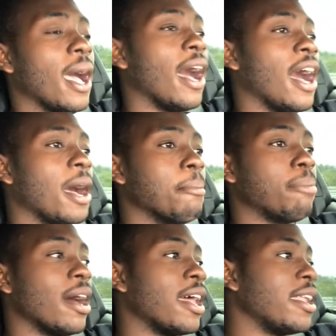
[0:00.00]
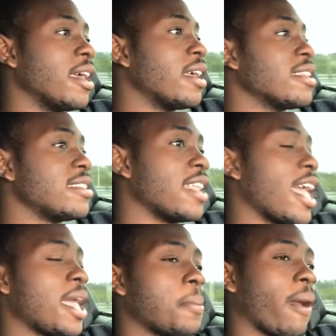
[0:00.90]
but
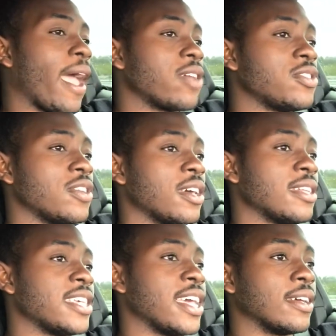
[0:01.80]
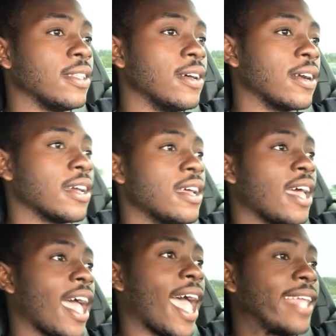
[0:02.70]
today we're actually gonna take a look
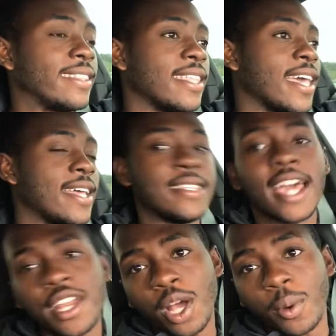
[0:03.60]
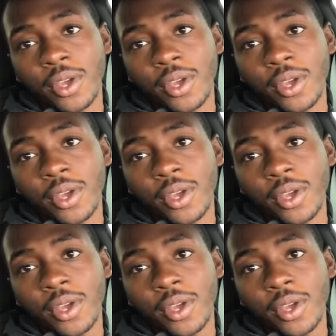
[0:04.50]
at a dyno.